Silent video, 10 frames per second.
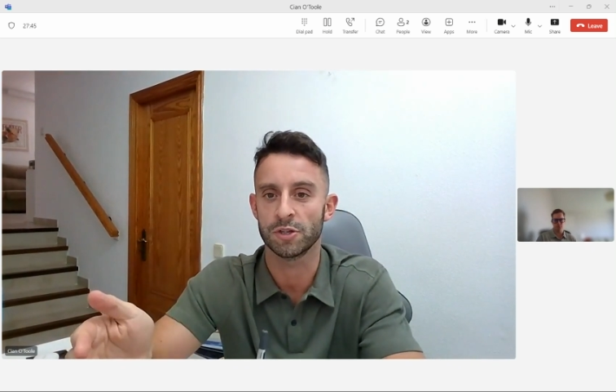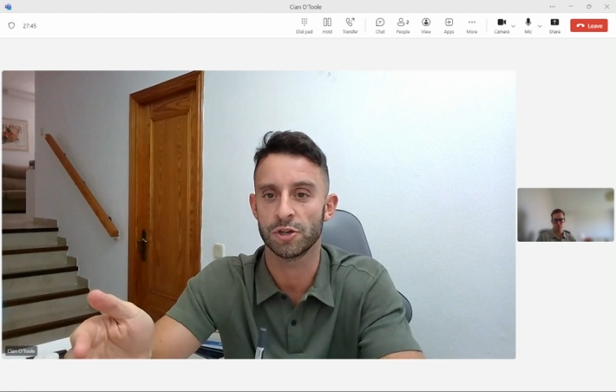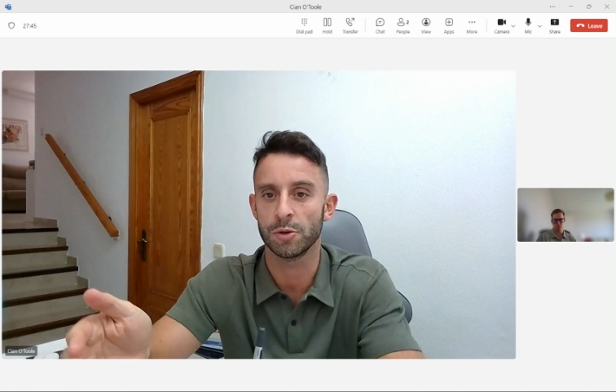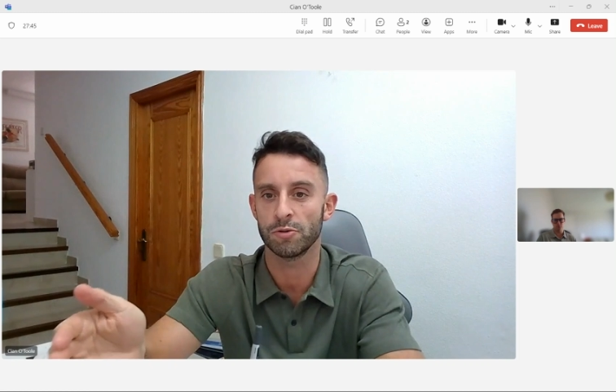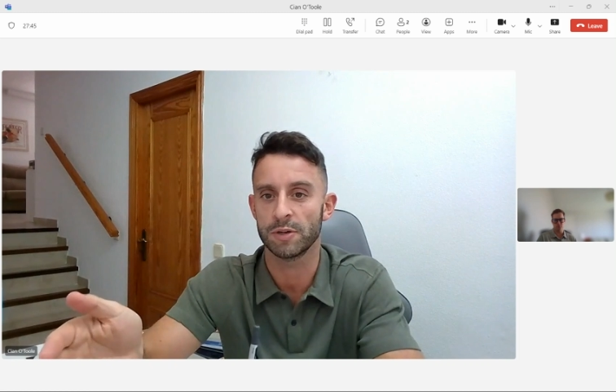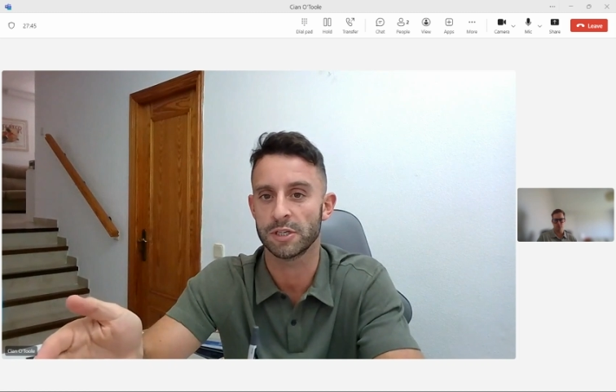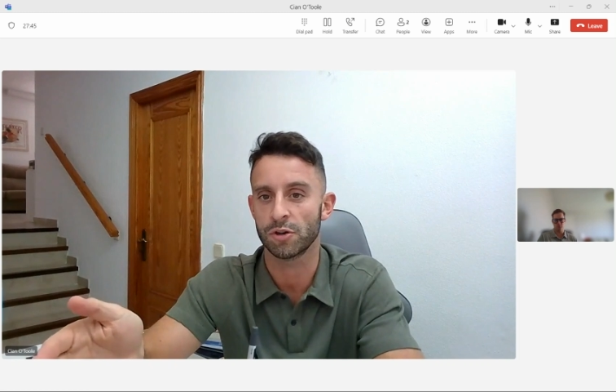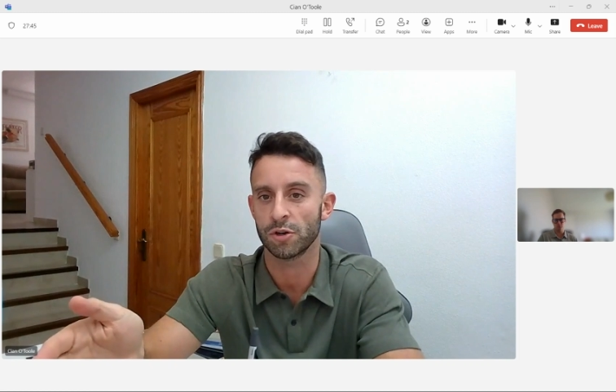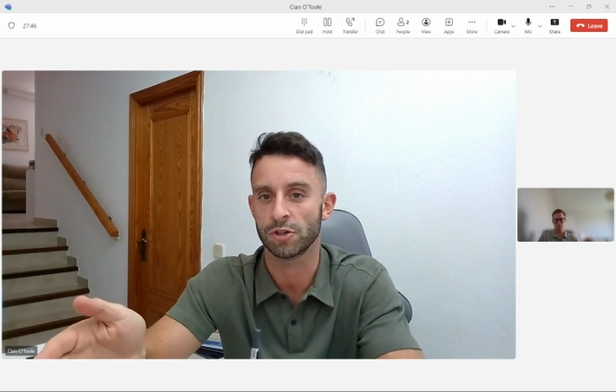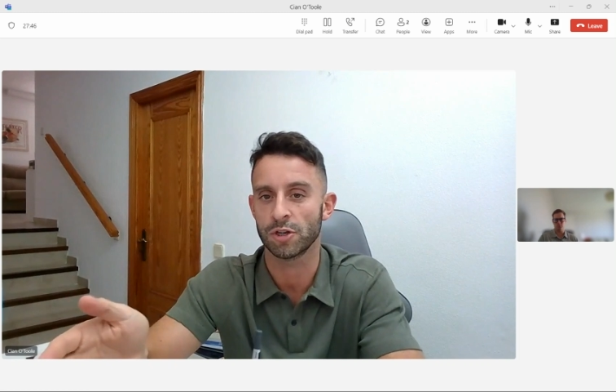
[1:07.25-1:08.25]

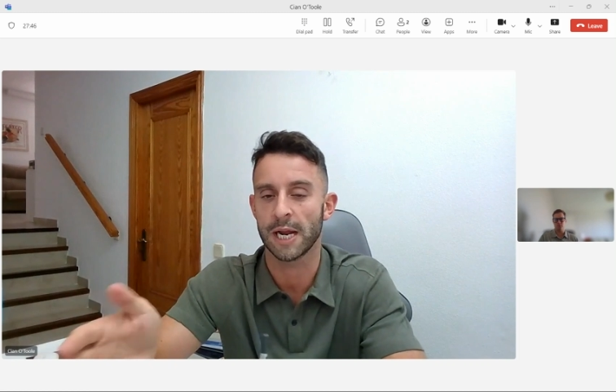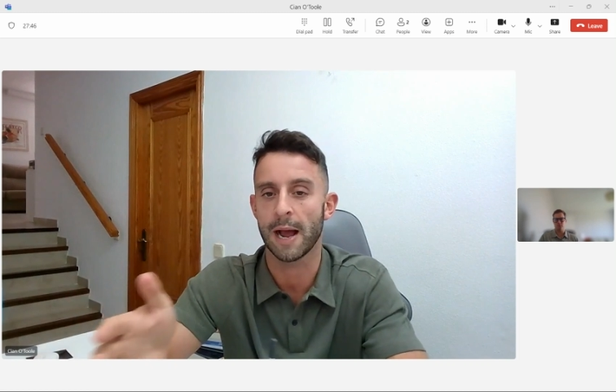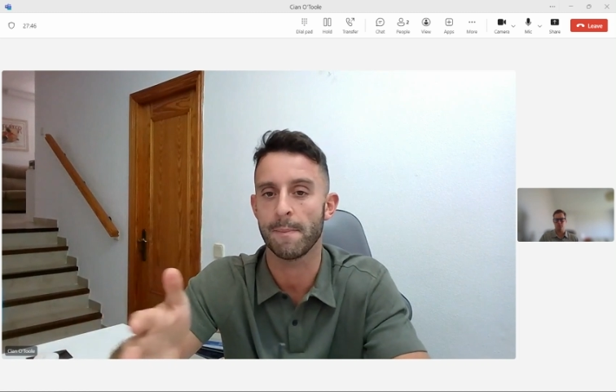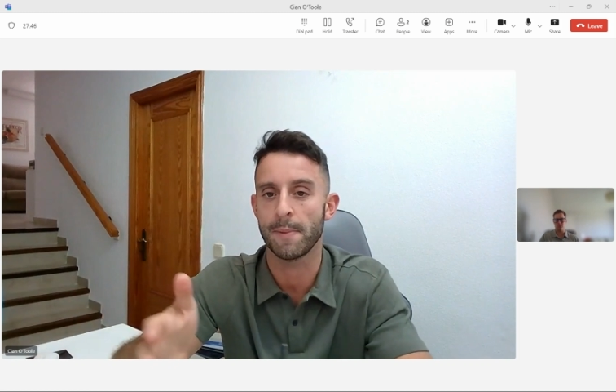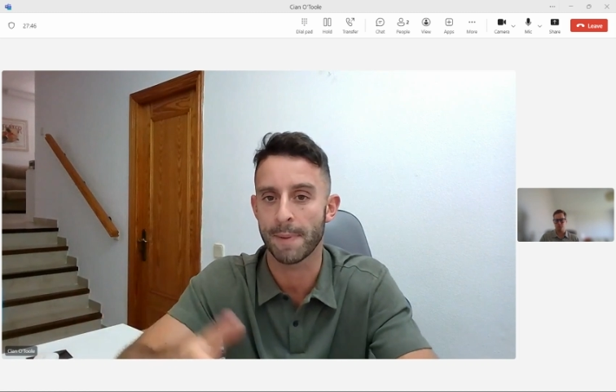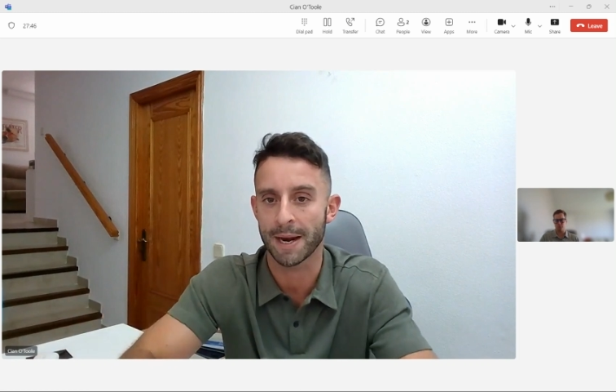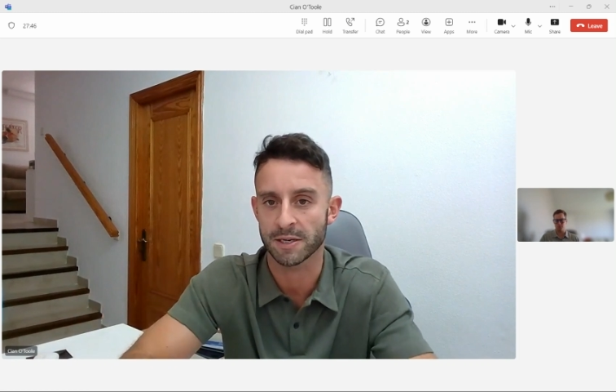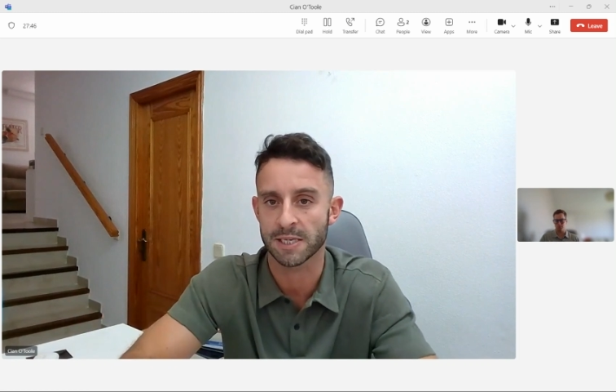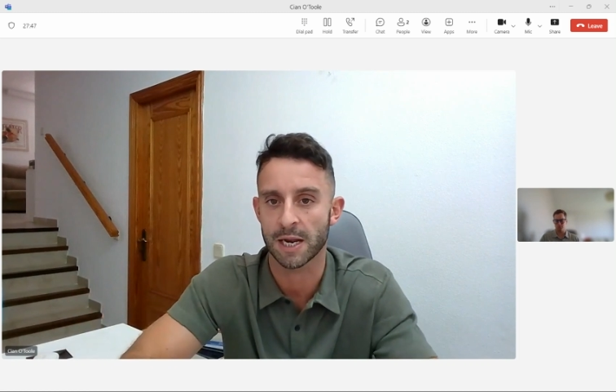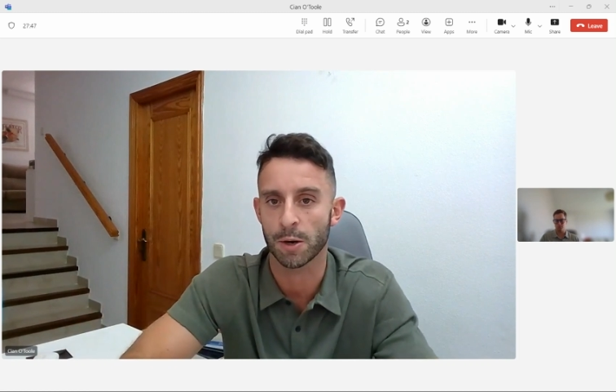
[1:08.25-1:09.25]
restructuring and be
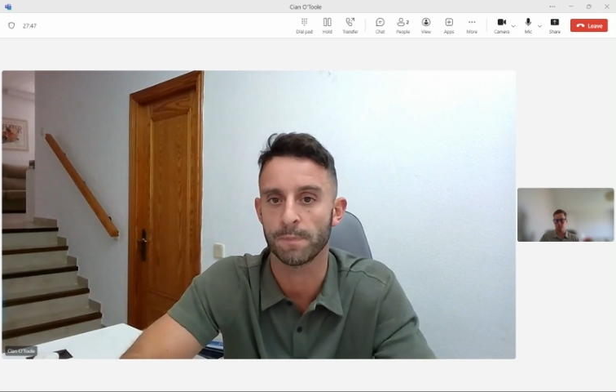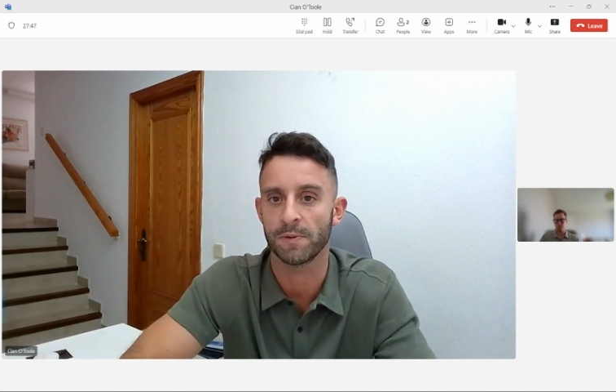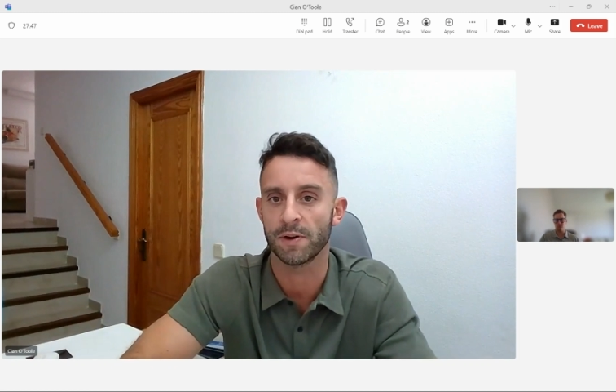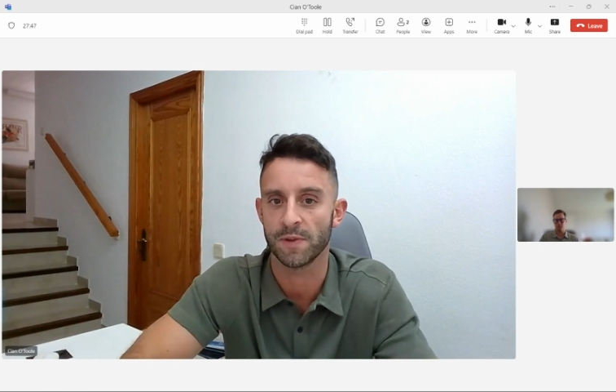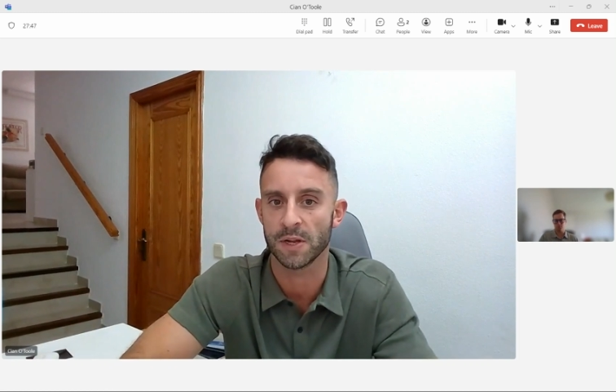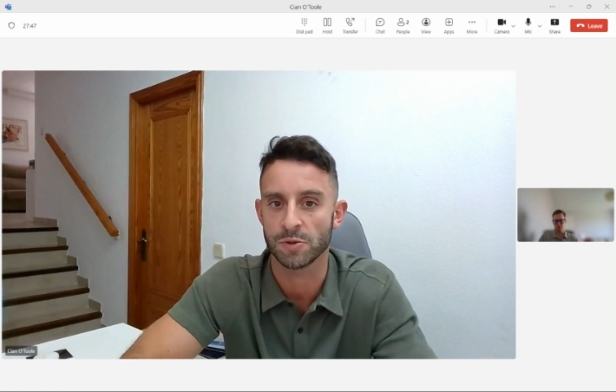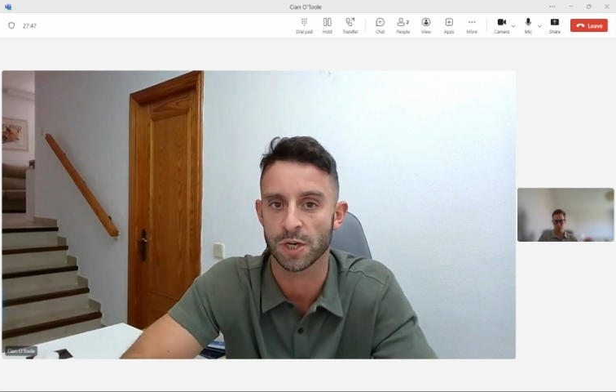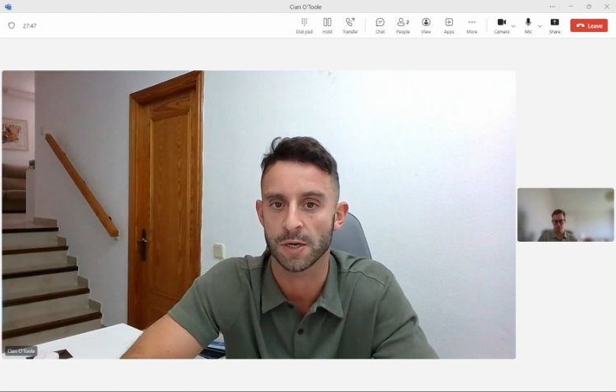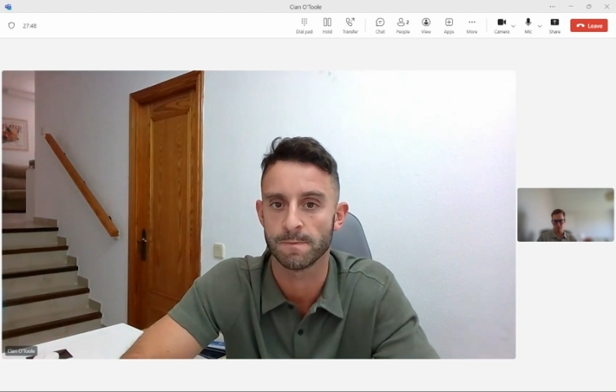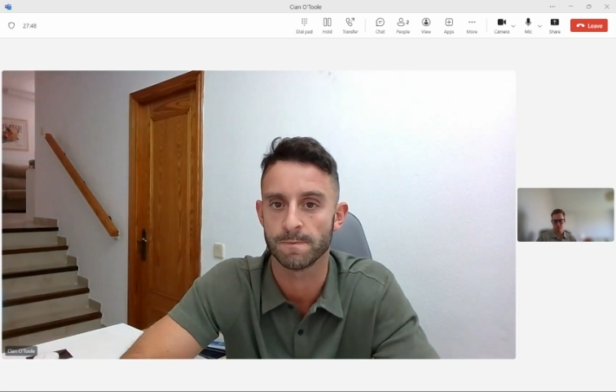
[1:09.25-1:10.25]
better set up for the
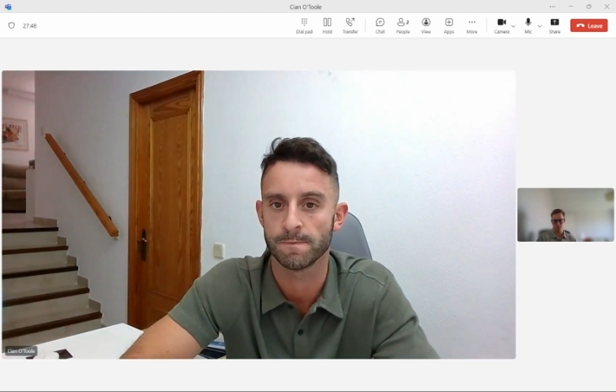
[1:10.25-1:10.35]
future.